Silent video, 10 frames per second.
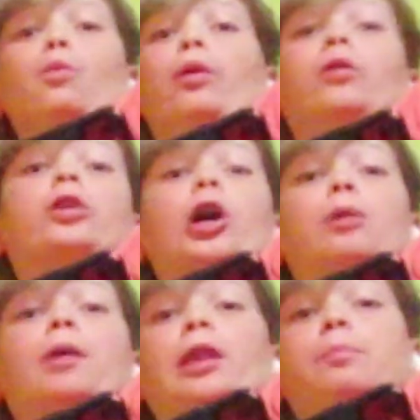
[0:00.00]
We don't
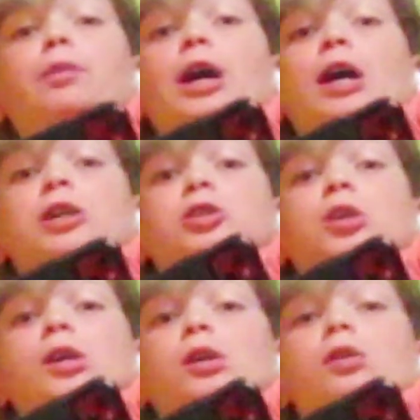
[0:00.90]
care about the prowlers.
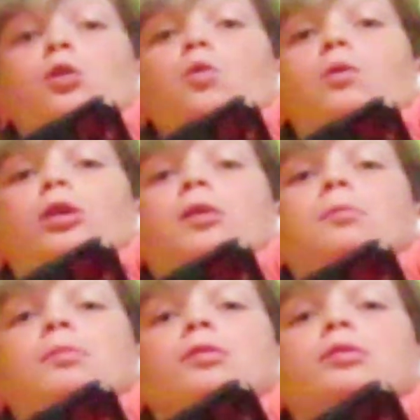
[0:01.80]
We
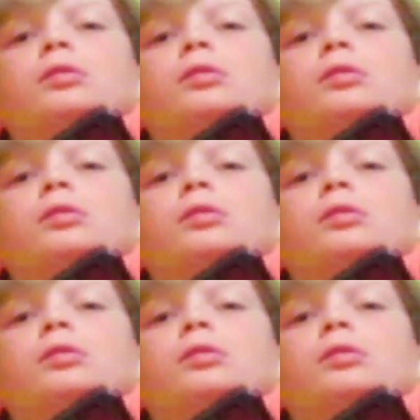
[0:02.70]
just want